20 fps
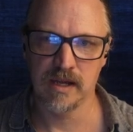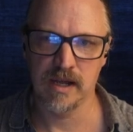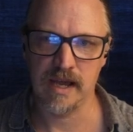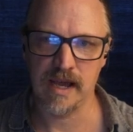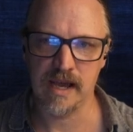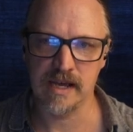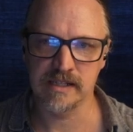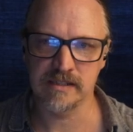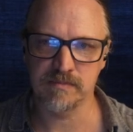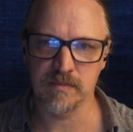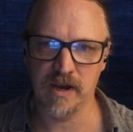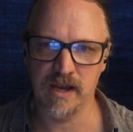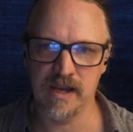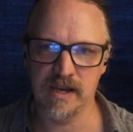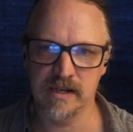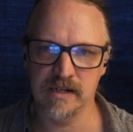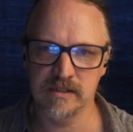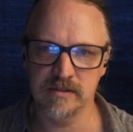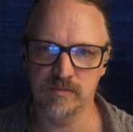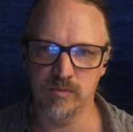as my
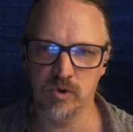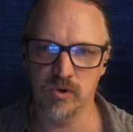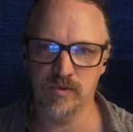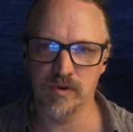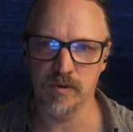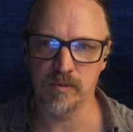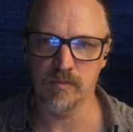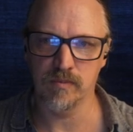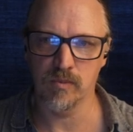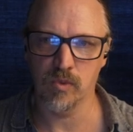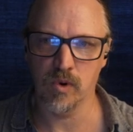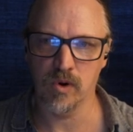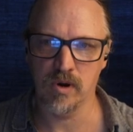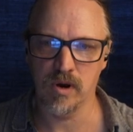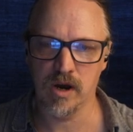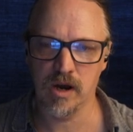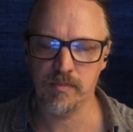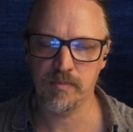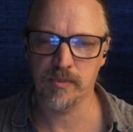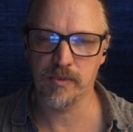head is moving more
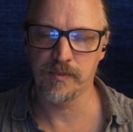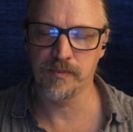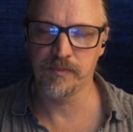up.